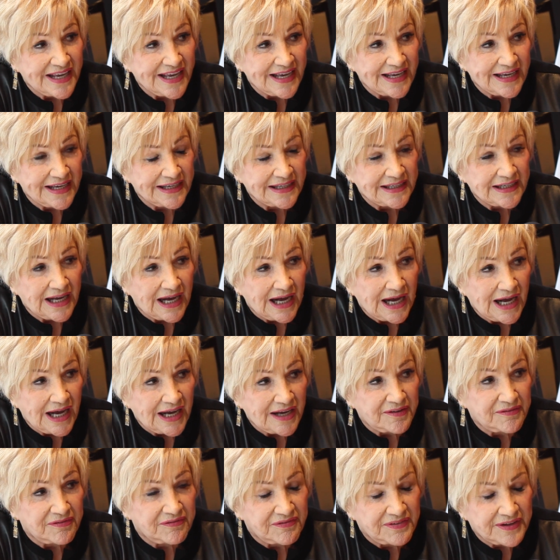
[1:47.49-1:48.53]
and
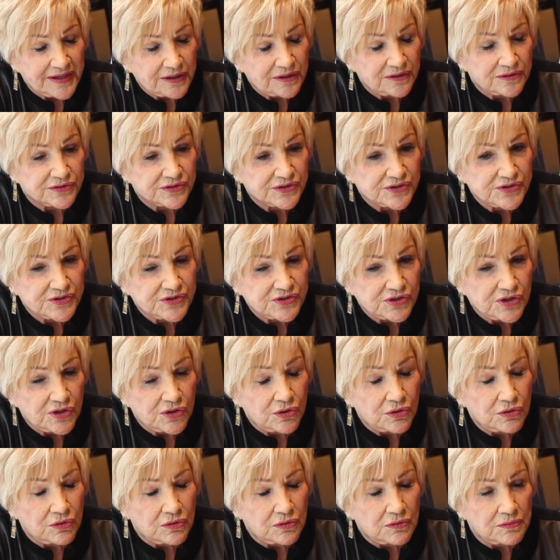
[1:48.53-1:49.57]
I felt
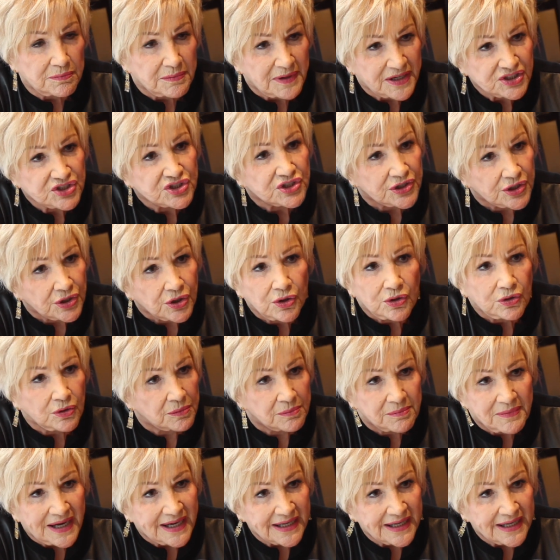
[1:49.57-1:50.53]
so much at home.